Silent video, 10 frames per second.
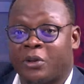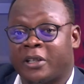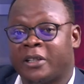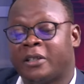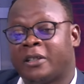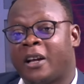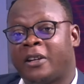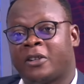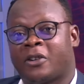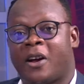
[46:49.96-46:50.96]
did
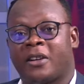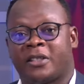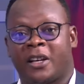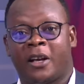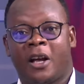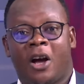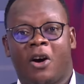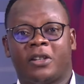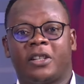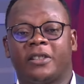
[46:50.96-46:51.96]
Daniel Cranting.
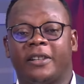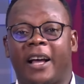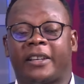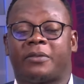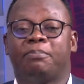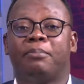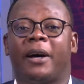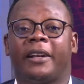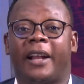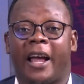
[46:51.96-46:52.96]
Until next
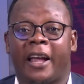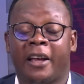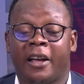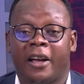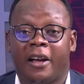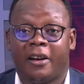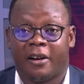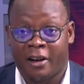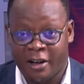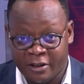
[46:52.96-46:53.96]
Monday,
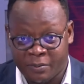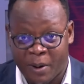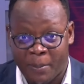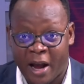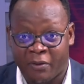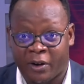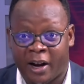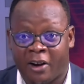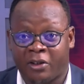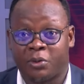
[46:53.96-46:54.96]
it's bye-bye for
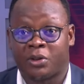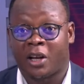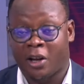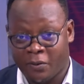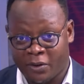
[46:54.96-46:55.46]
now. Do take care of